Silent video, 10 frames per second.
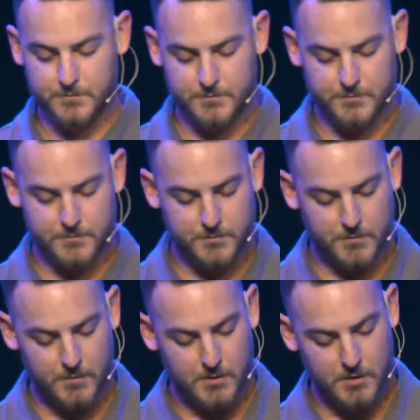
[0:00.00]
de 7
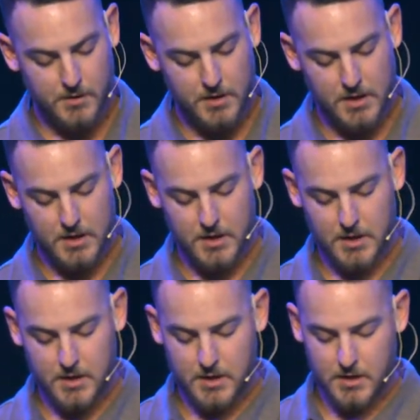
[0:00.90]
años, derriba el altar
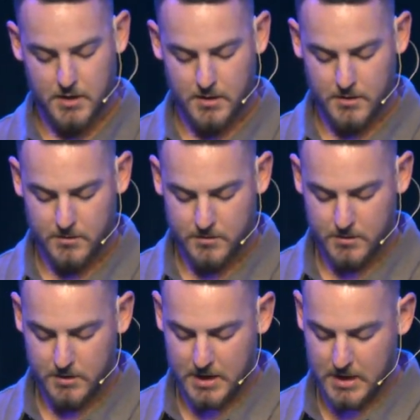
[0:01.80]
de Baal
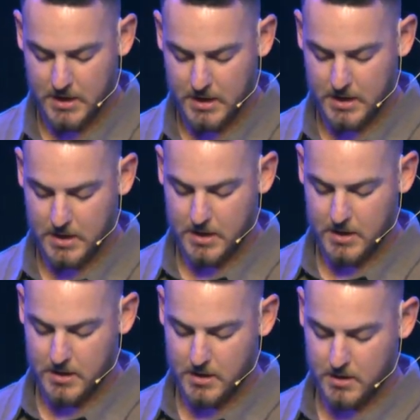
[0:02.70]
que pertenece a tu
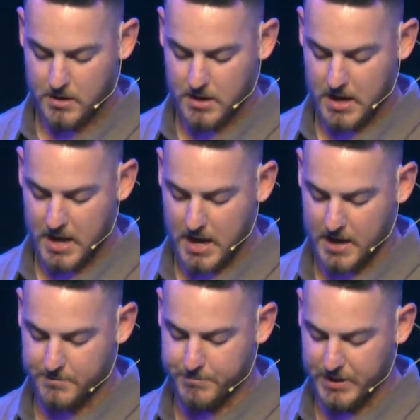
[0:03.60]
padre.
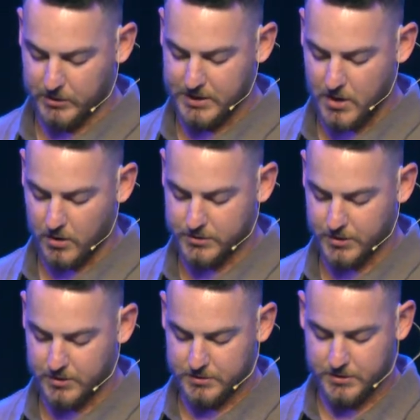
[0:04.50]
And build an
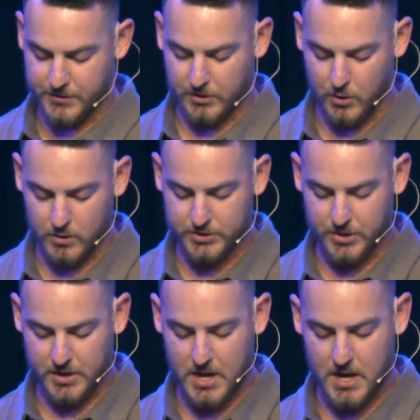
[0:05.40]
altar to the Lord your
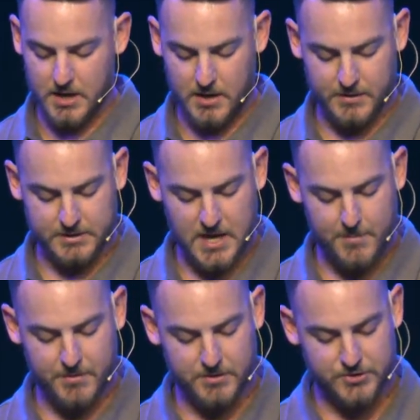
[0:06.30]
God on the top
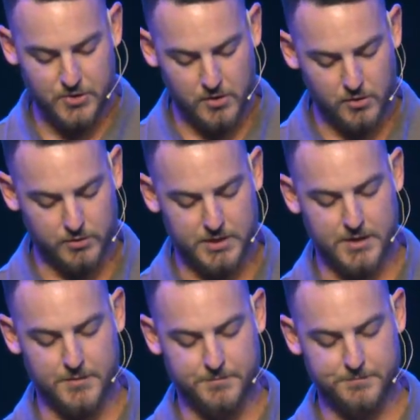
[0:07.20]
of the stronghold
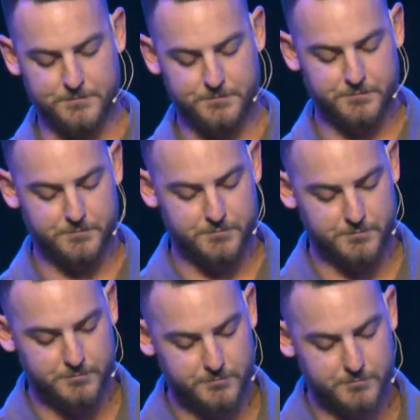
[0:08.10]
here.
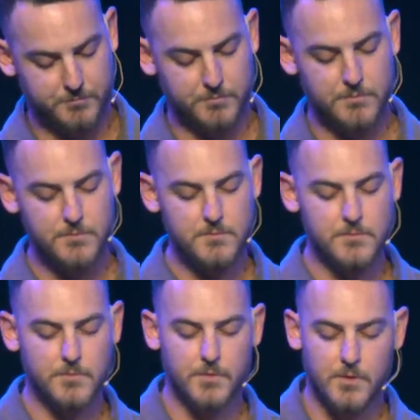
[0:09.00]
Edifica después,
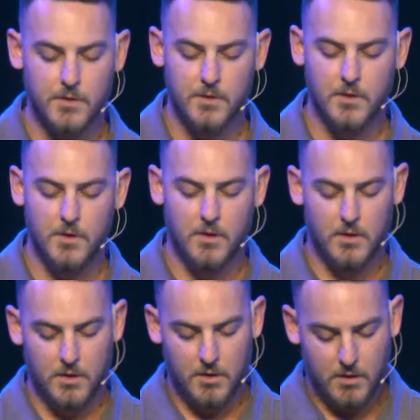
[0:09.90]
en debida
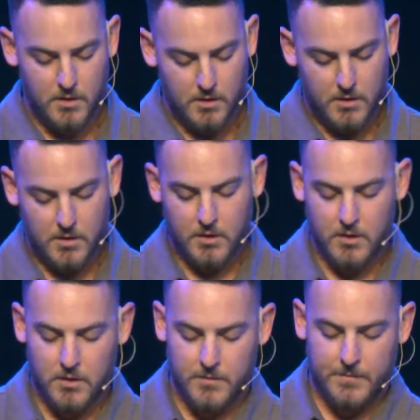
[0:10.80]
forma,
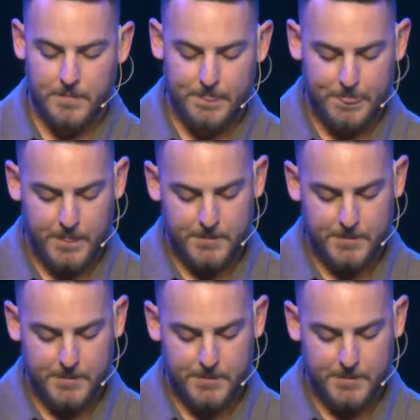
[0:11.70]
un altar